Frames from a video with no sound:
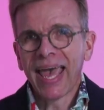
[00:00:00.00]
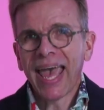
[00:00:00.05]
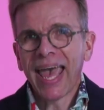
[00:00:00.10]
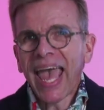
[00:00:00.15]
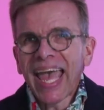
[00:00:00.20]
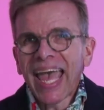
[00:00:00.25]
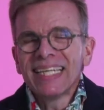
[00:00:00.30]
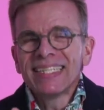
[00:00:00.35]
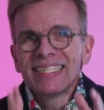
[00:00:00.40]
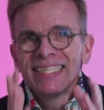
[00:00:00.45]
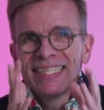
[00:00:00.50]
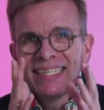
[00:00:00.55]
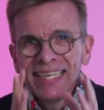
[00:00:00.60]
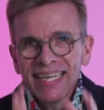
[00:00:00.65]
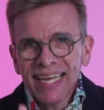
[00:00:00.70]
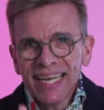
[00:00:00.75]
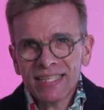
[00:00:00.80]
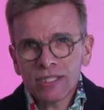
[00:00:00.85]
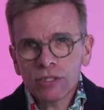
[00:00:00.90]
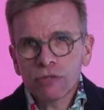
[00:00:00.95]
And
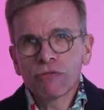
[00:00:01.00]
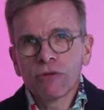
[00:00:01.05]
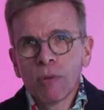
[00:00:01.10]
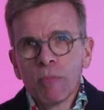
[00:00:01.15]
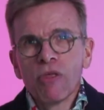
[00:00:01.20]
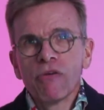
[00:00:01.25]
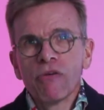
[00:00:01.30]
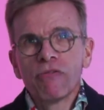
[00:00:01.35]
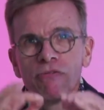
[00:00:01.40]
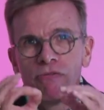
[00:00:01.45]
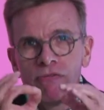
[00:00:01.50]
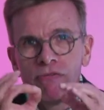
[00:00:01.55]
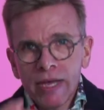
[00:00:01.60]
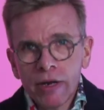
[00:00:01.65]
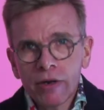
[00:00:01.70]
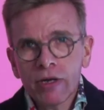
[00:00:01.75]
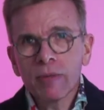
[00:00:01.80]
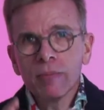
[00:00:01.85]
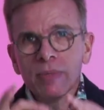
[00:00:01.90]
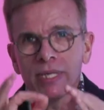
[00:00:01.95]
yet, from the
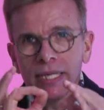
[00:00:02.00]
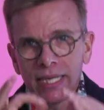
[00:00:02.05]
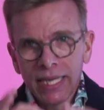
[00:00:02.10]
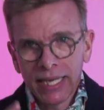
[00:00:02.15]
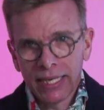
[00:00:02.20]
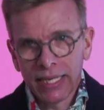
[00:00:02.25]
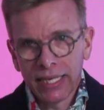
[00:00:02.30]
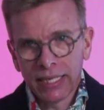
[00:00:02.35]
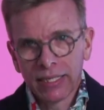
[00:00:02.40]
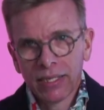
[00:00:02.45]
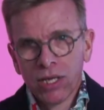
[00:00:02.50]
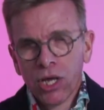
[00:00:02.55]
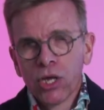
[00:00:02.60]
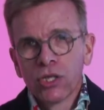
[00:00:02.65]
very beginning,